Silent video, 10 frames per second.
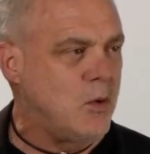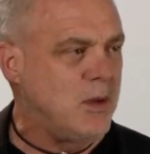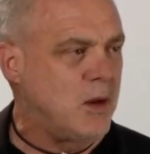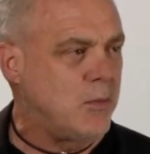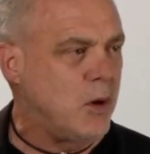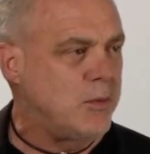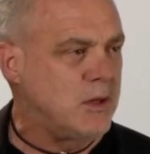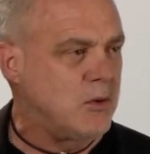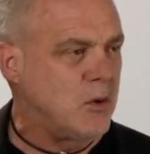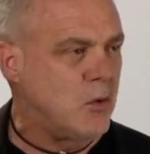would be
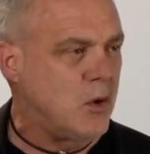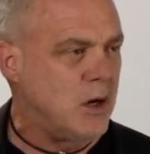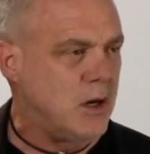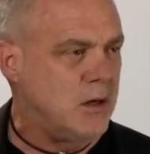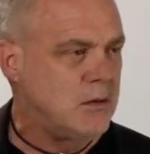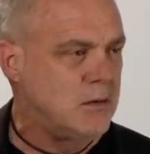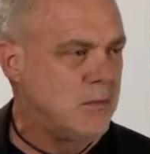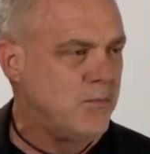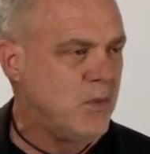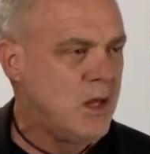appropriately rewarded.
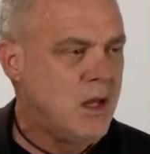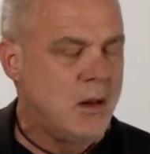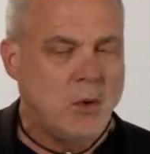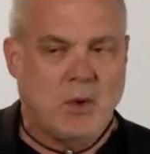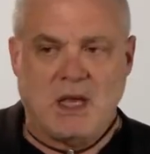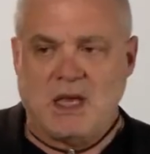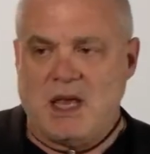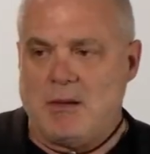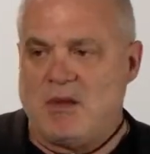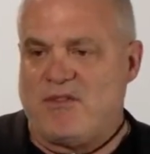But what I came